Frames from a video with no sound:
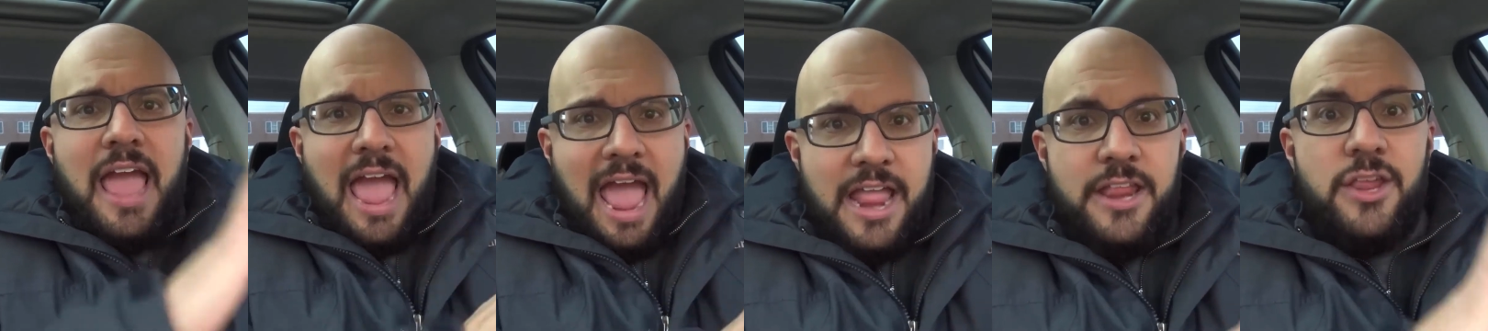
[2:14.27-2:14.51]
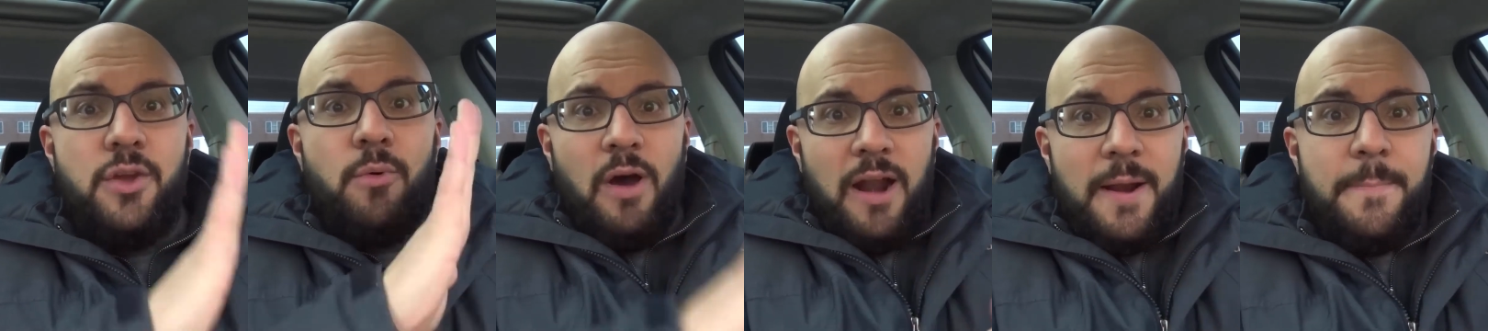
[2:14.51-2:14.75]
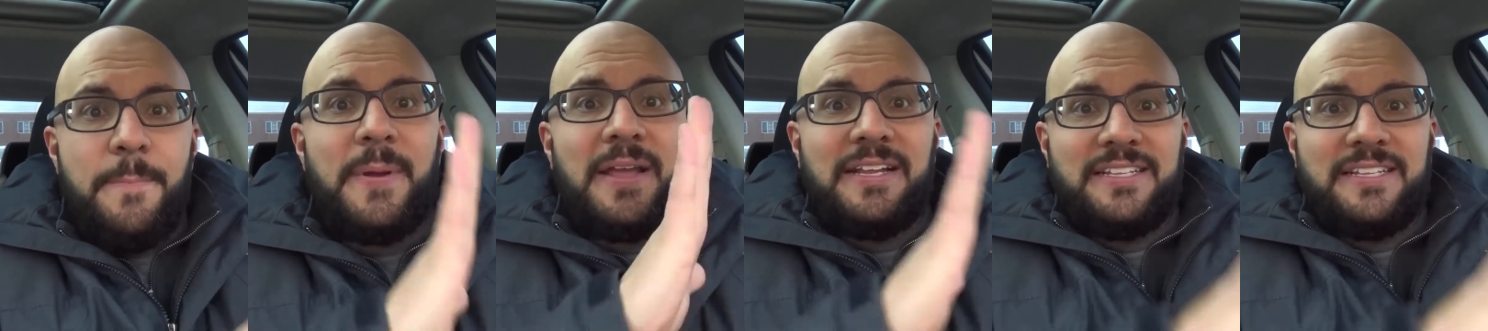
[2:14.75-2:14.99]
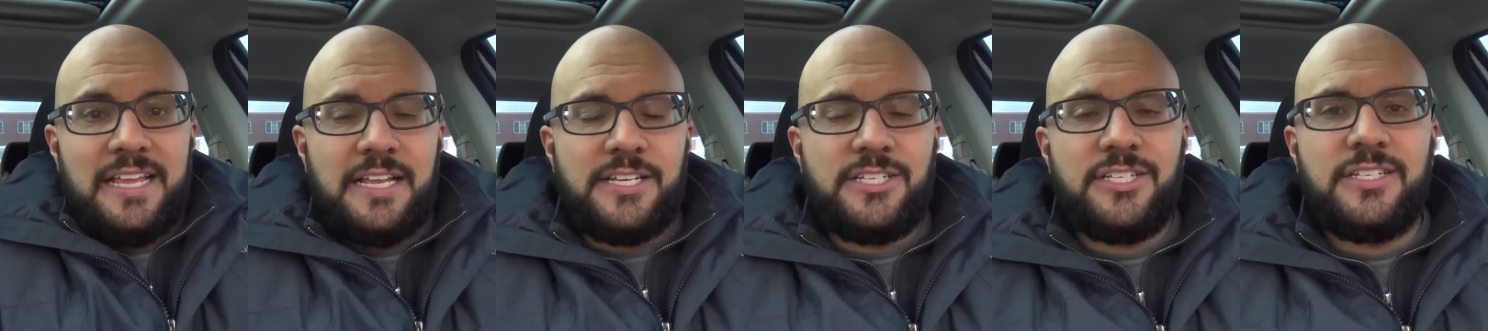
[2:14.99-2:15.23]
And you want to pay
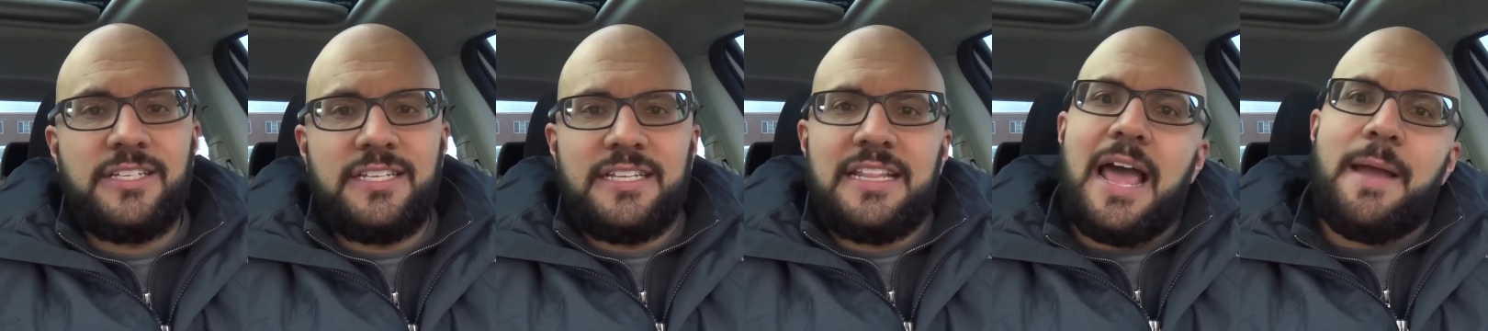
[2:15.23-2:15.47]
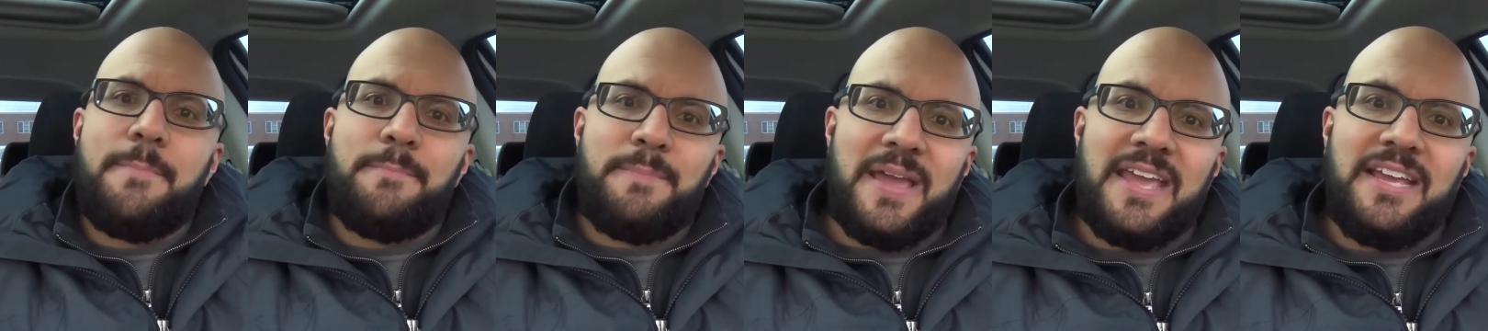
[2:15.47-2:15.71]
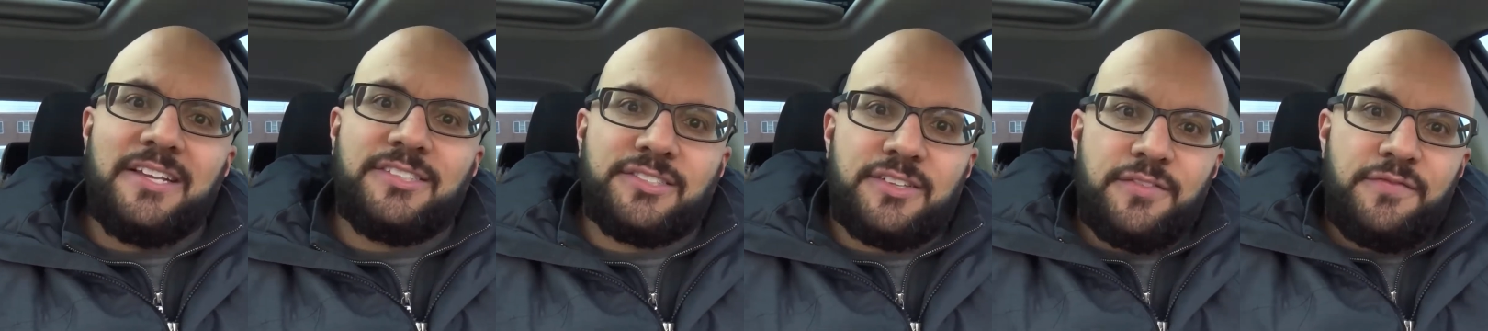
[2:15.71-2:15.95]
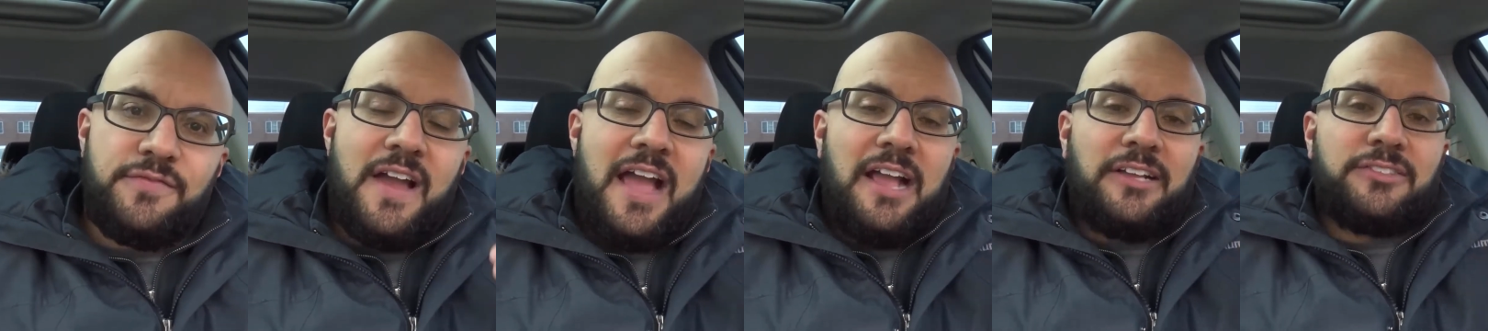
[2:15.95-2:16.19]
attention to that pace. The
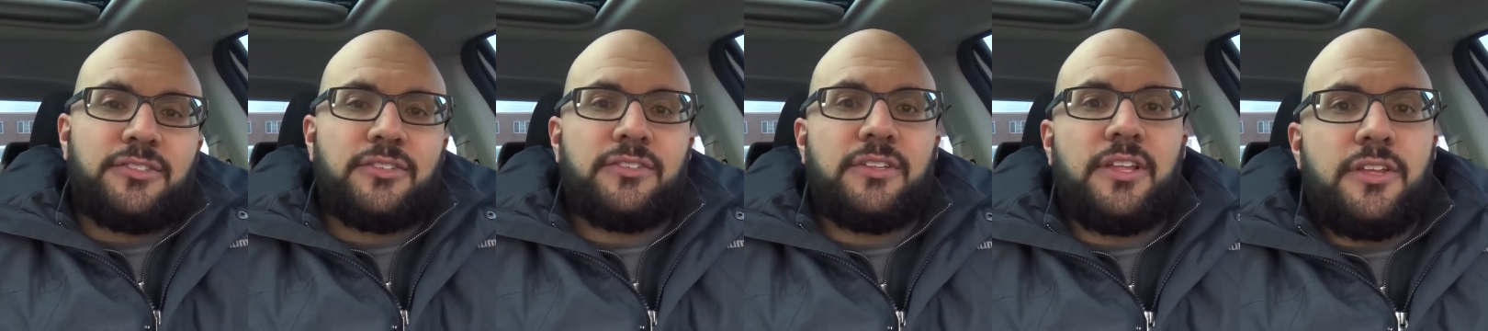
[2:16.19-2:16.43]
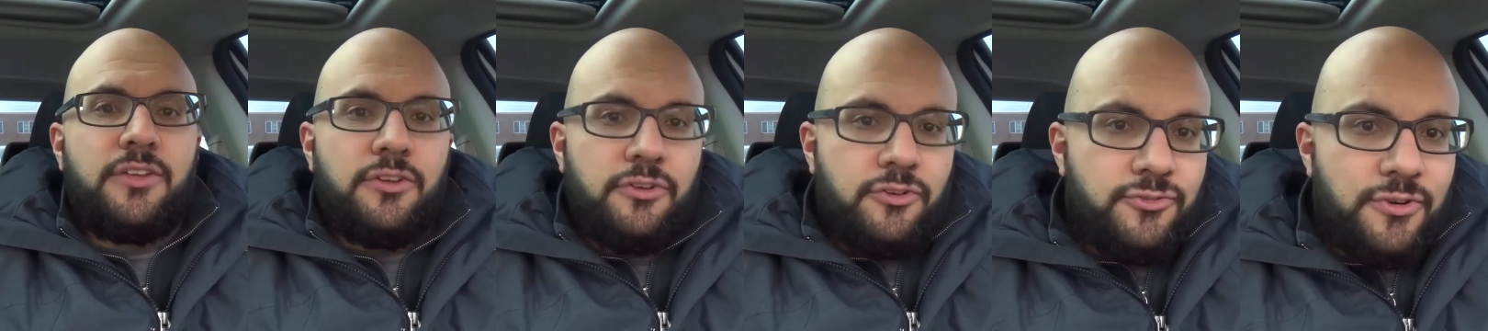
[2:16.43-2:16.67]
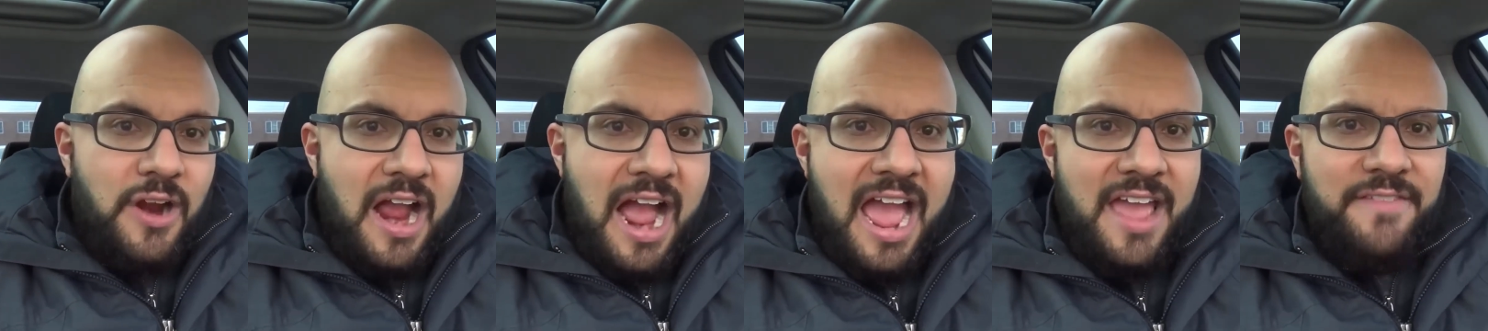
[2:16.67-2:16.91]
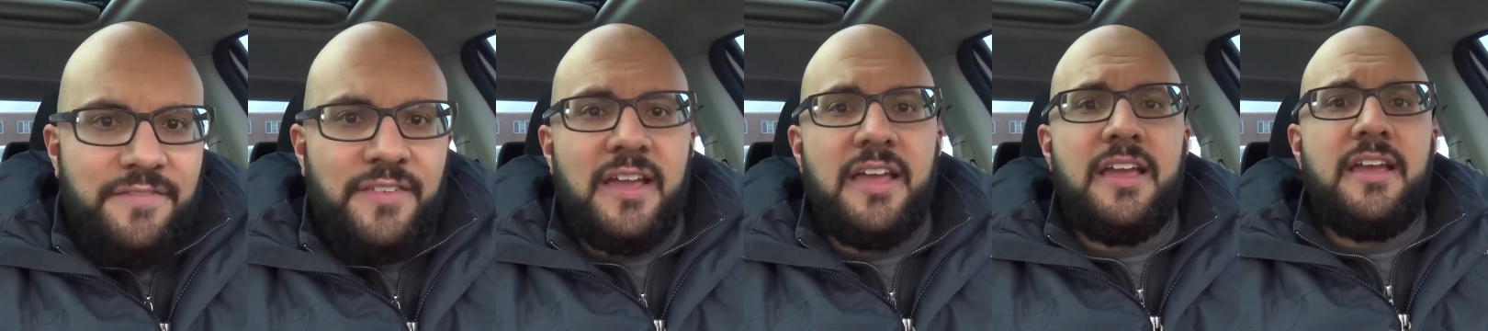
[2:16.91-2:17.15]
faster that you
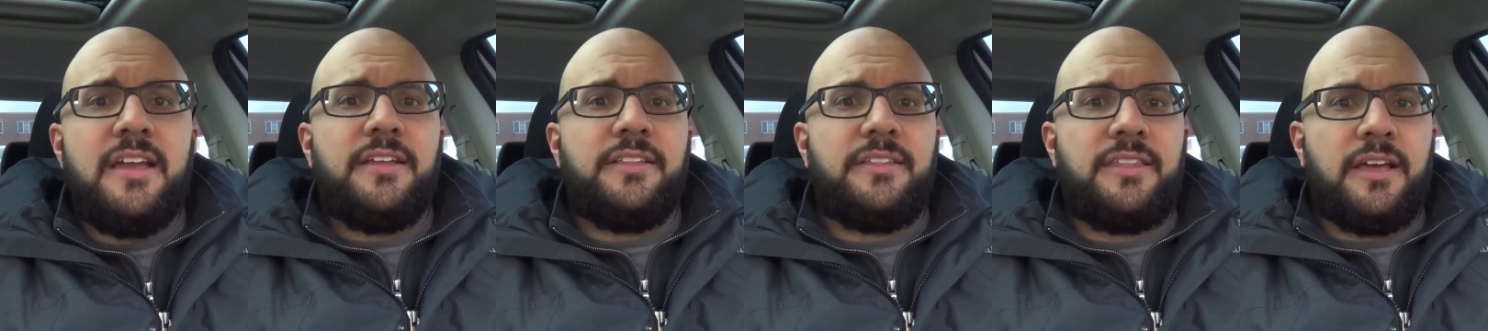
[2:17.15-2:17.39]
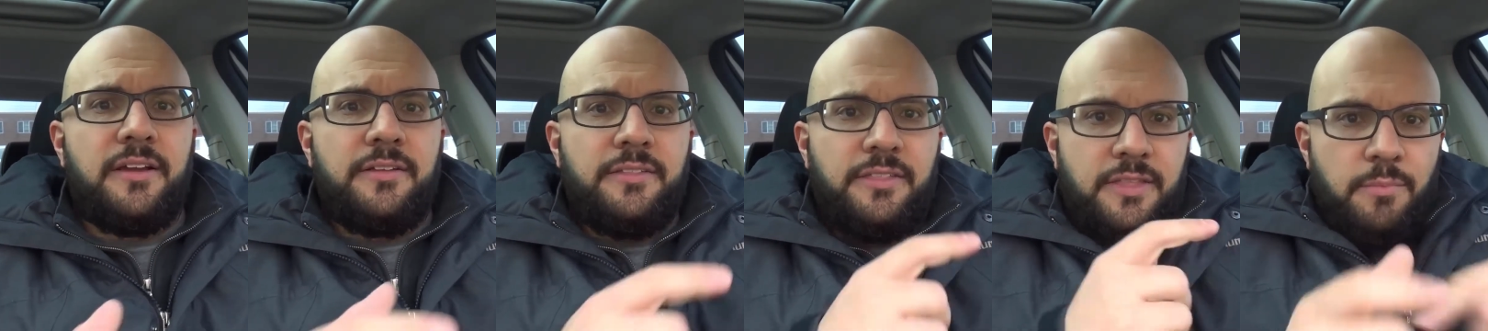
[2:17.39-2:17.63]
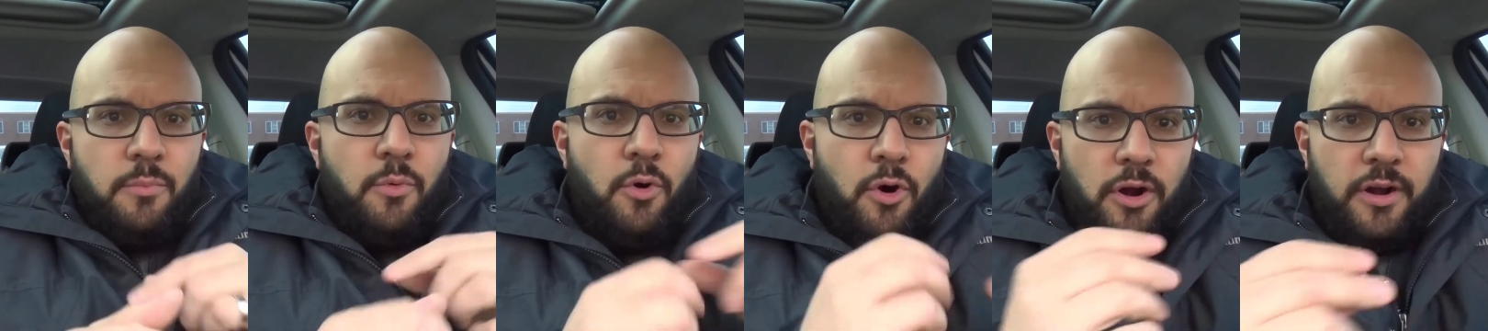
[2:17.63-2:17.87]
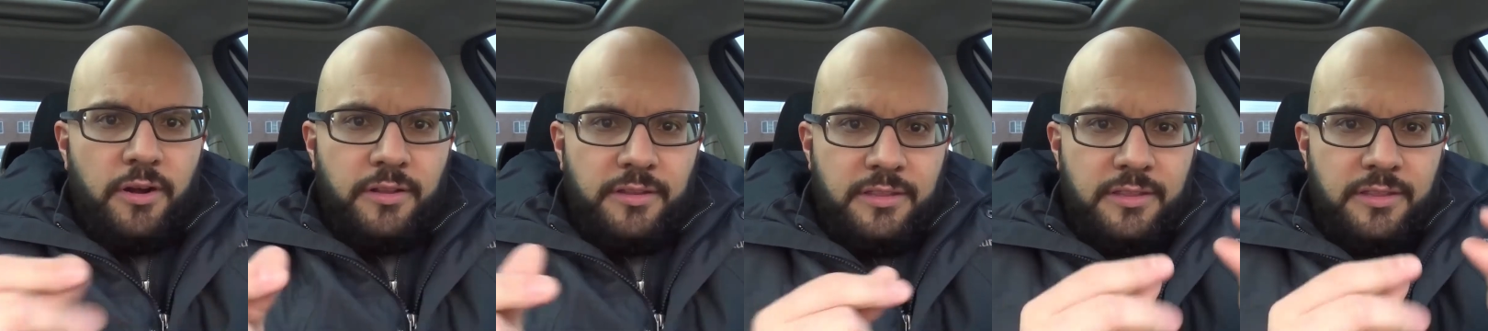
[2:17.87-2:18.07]
drive, the more